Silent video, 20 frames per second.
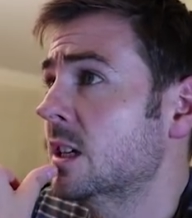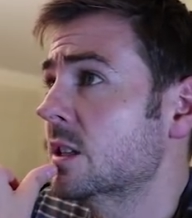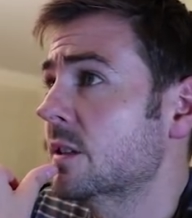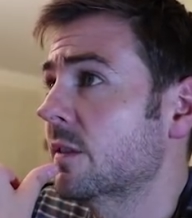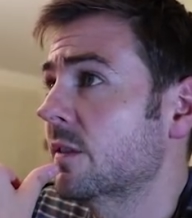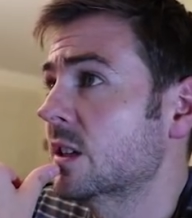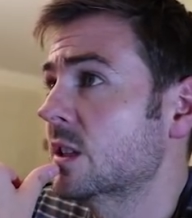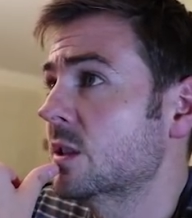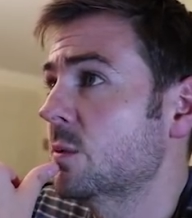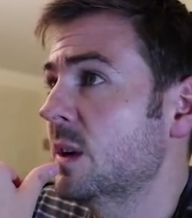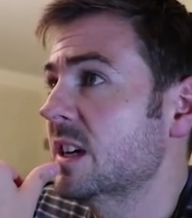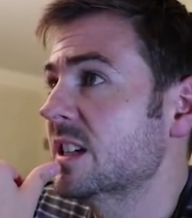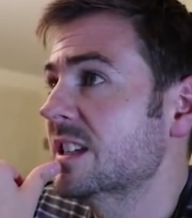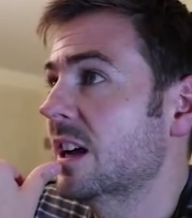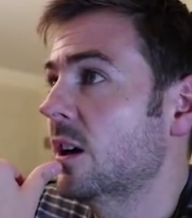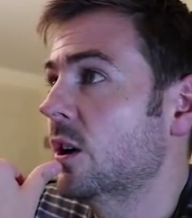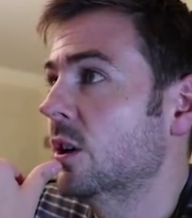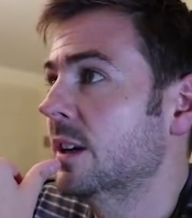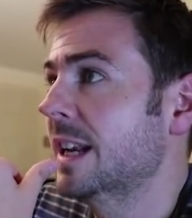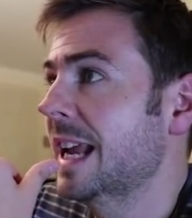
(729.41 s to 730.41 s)
So if I switch
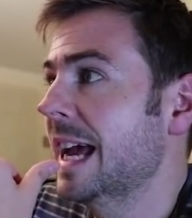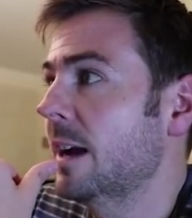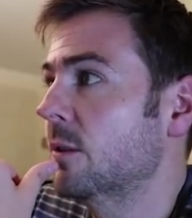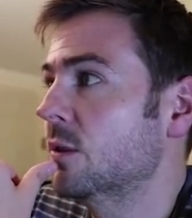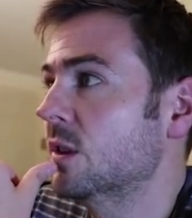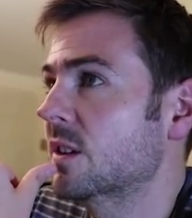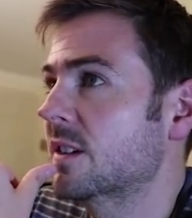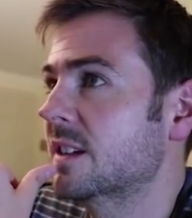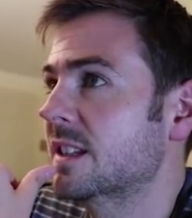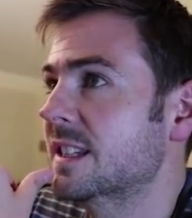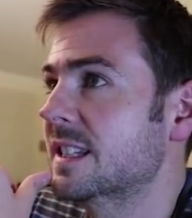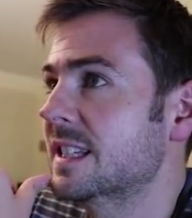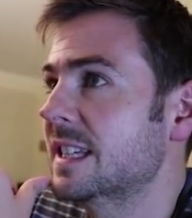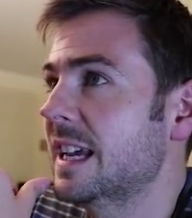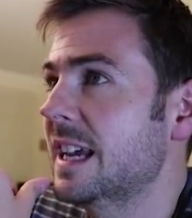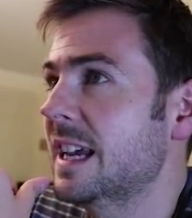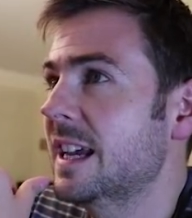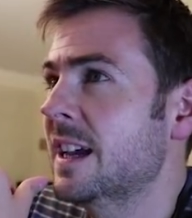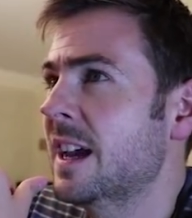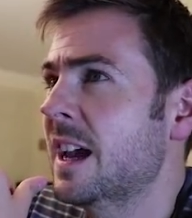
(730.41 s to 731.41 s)
that on now, you can
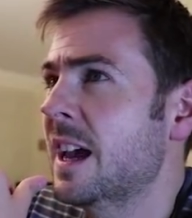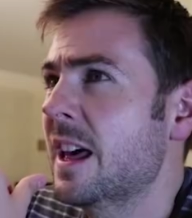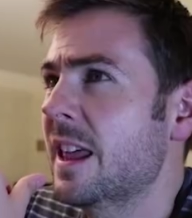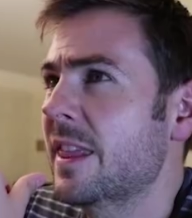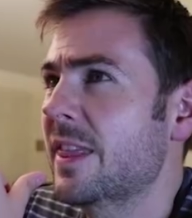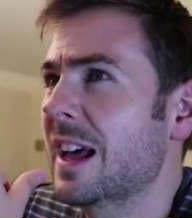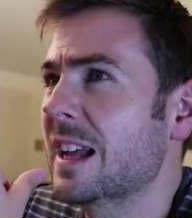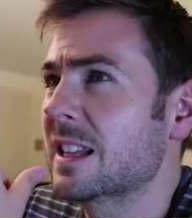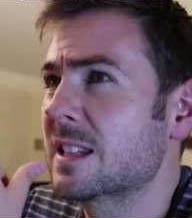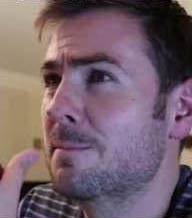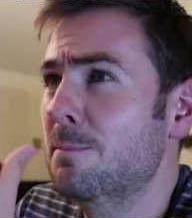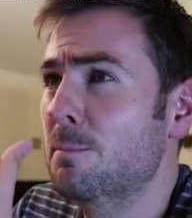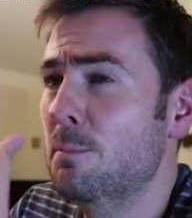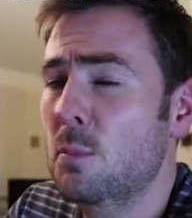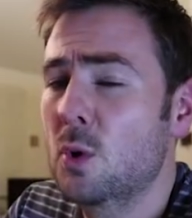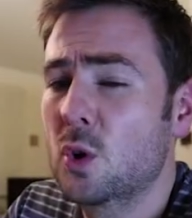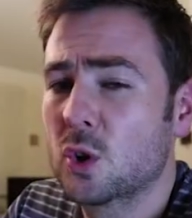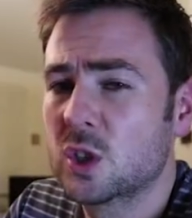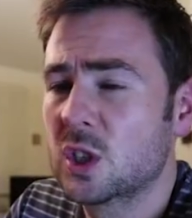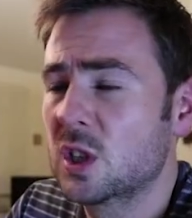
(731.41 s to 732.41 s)
see that's
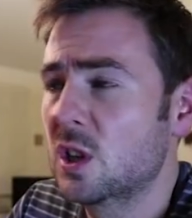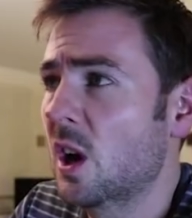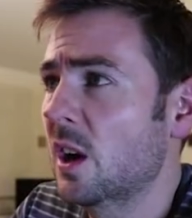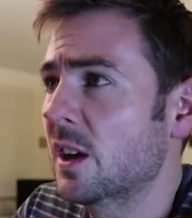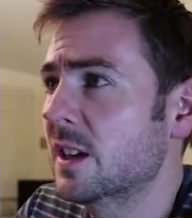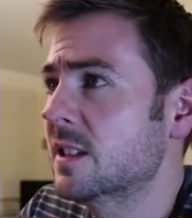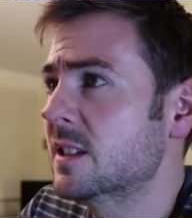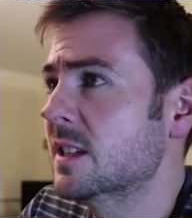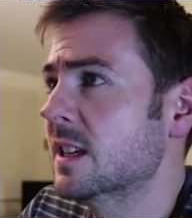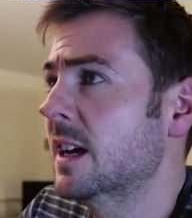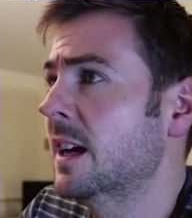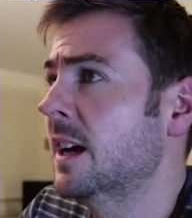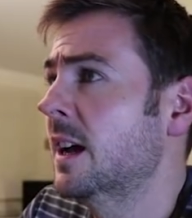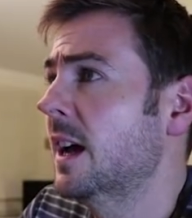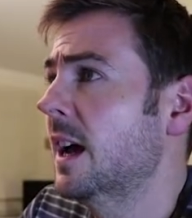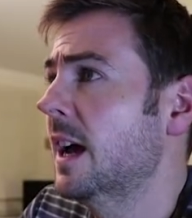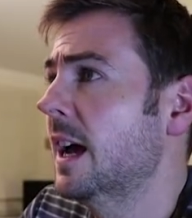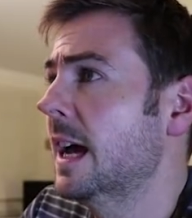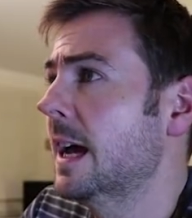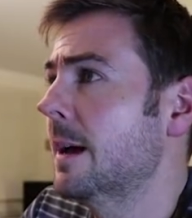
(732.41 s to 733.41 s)
much nicer,
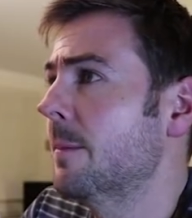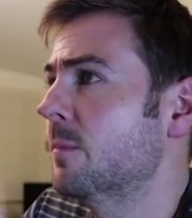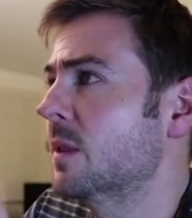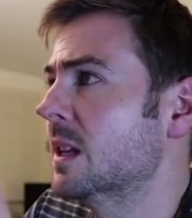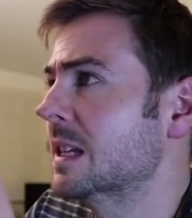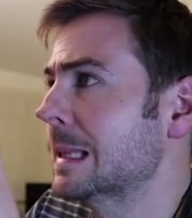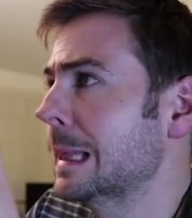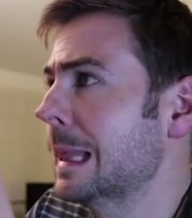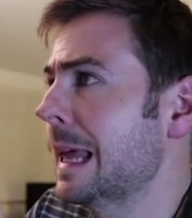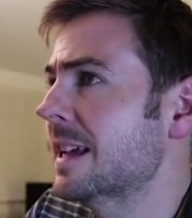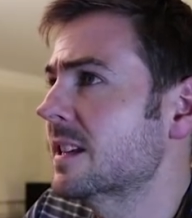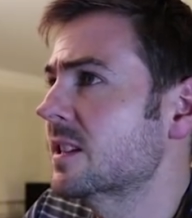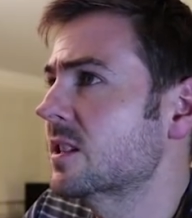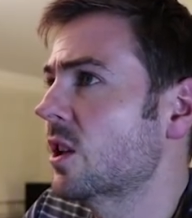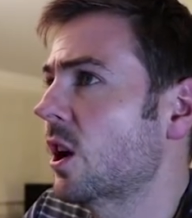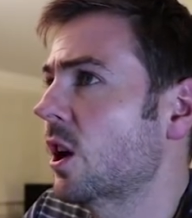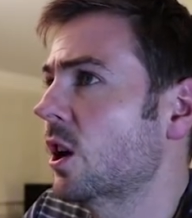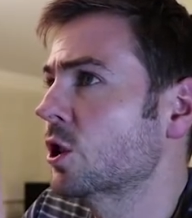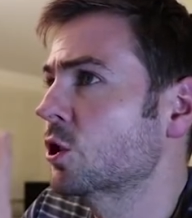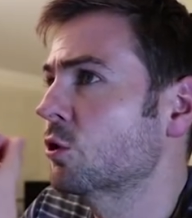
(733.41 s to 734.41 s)
there's less
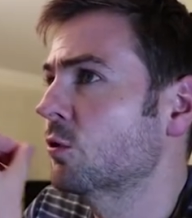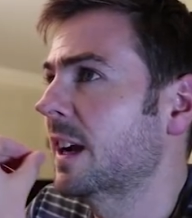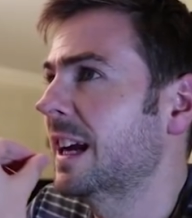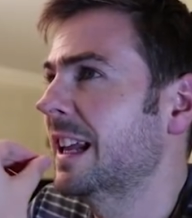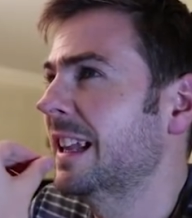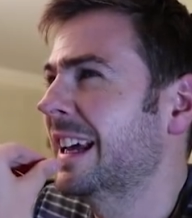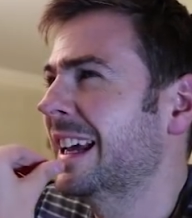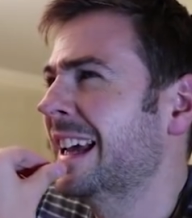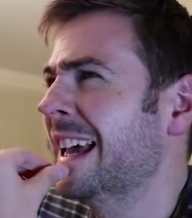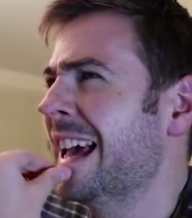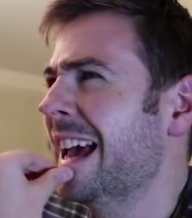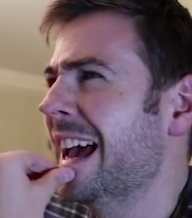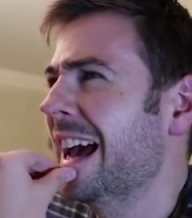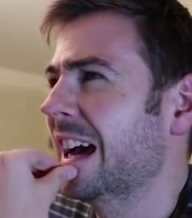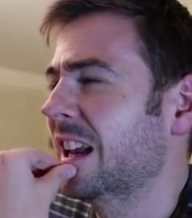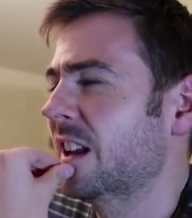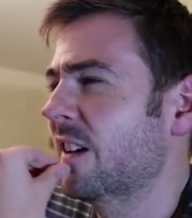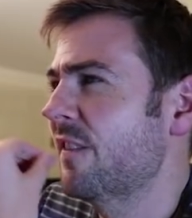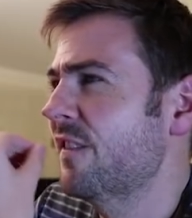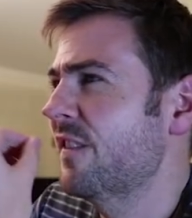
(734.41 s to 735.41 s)
star trailing,
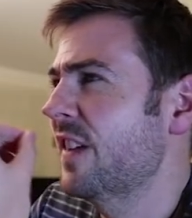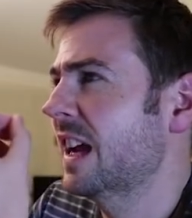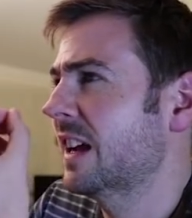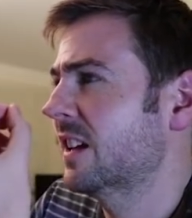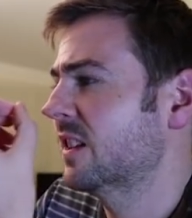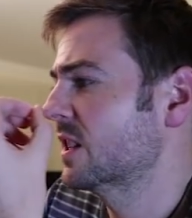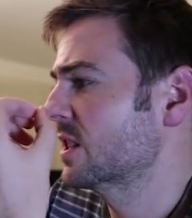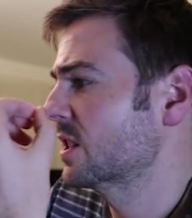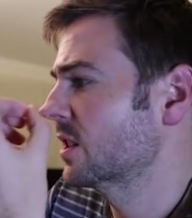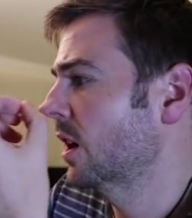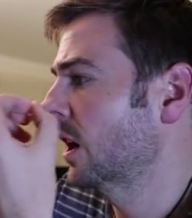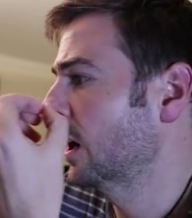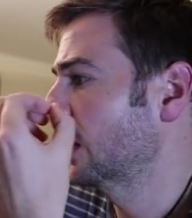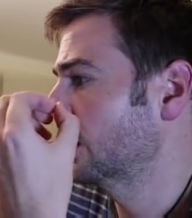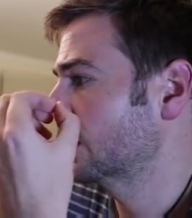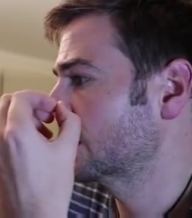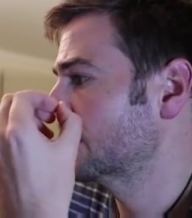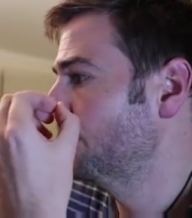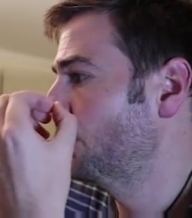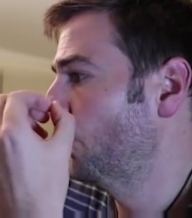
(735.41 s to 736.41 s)
and I think the sky
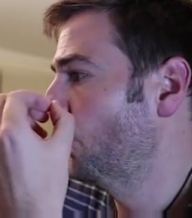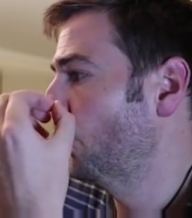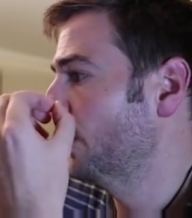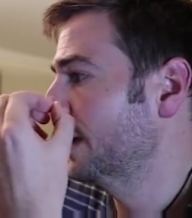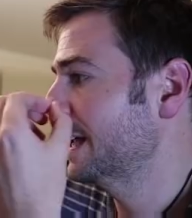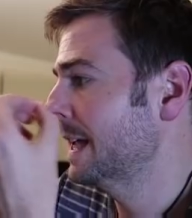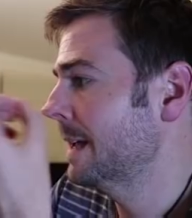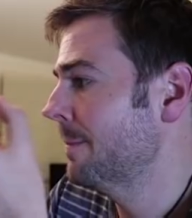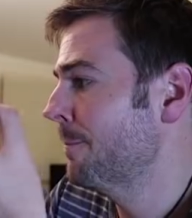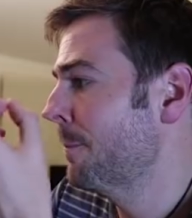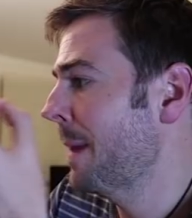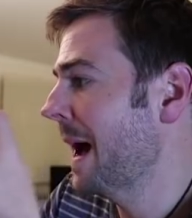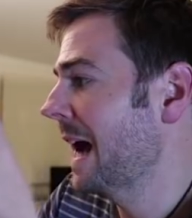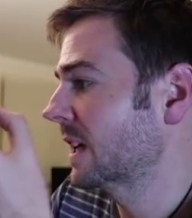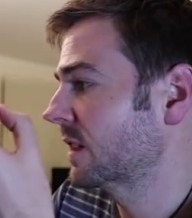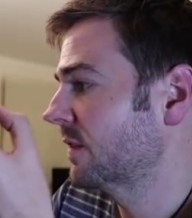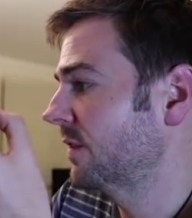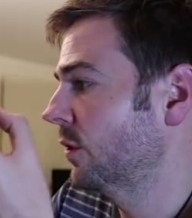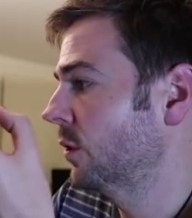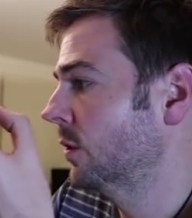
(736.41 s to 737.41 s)
looks more
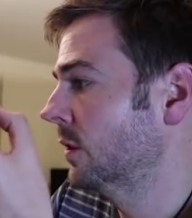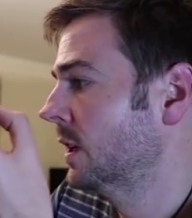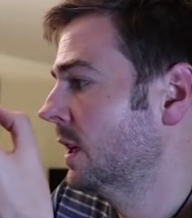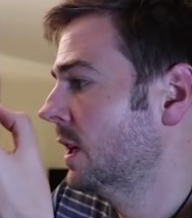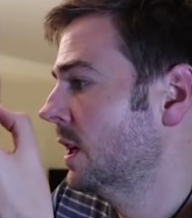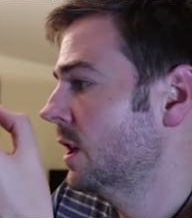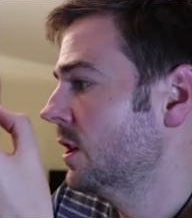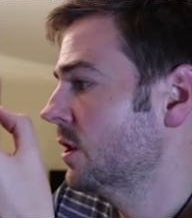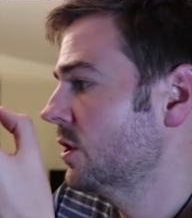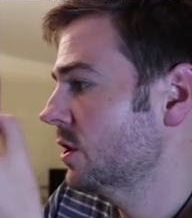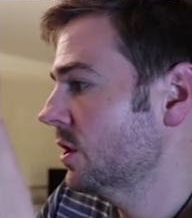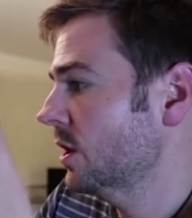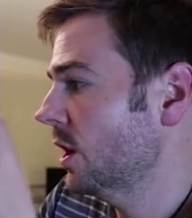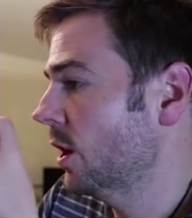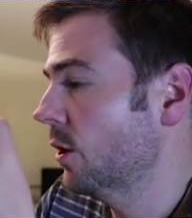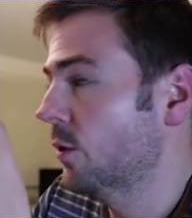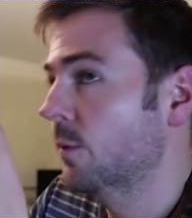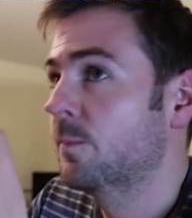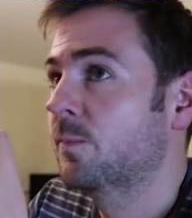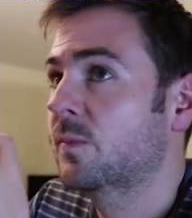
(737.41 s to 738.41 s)
impactful.
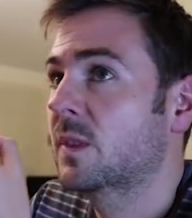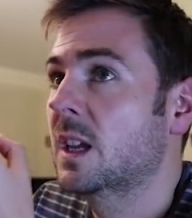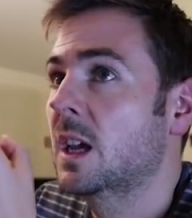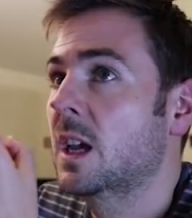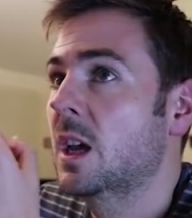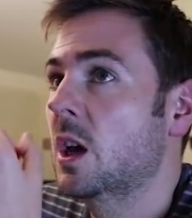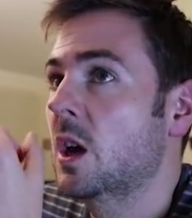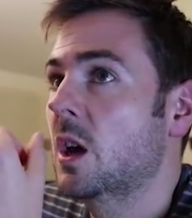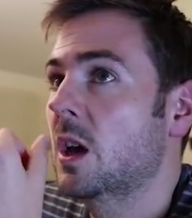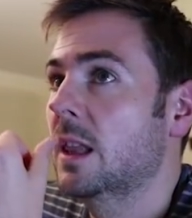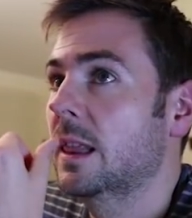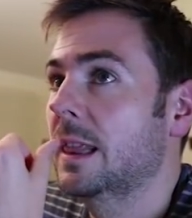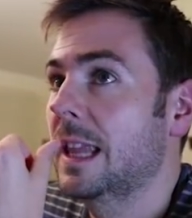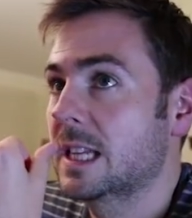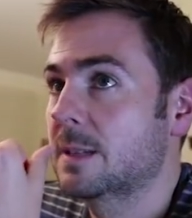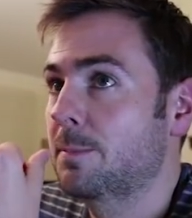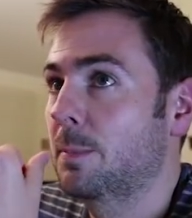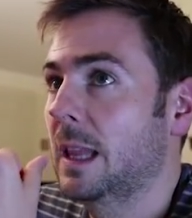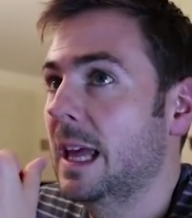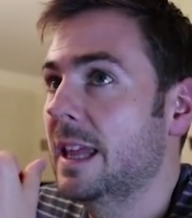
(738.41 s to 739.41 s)
So
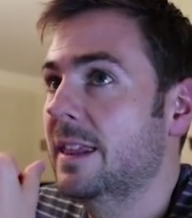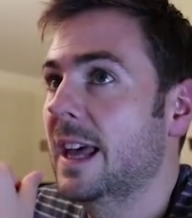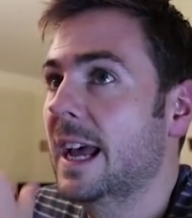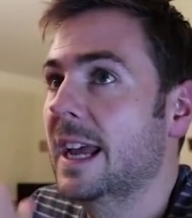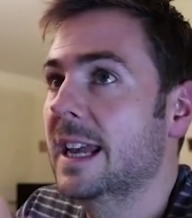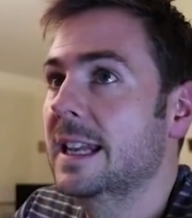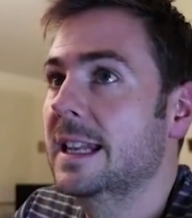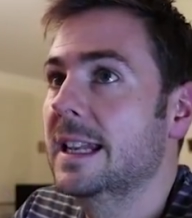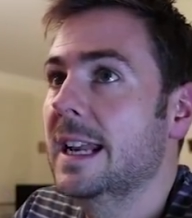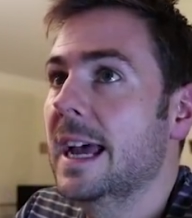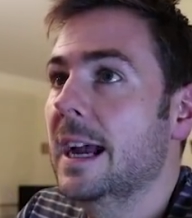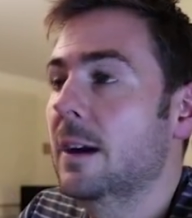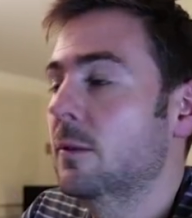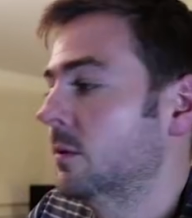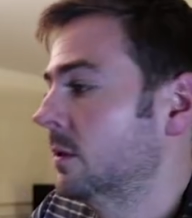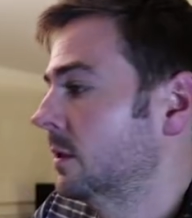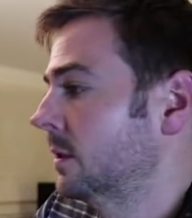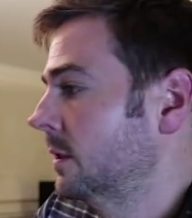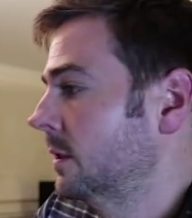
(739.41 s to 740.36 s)
let's blend that in now.